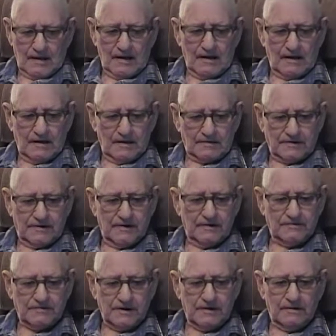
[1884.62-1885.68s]
I
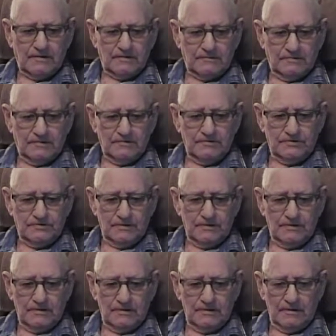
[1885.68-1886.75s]
guess, yeah. We was
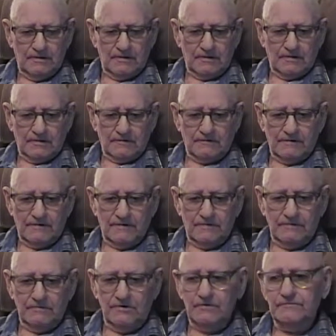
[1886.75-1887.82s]
ready
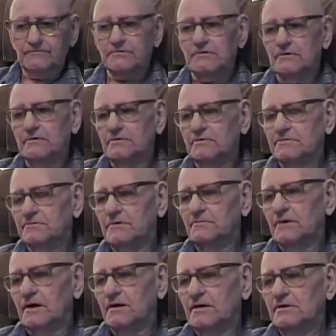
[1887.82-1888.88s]
to move to some
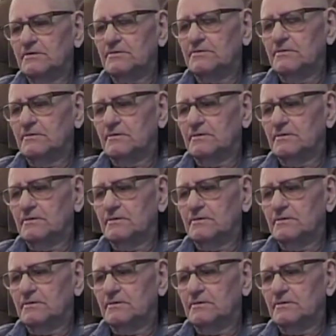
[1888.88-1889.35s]
island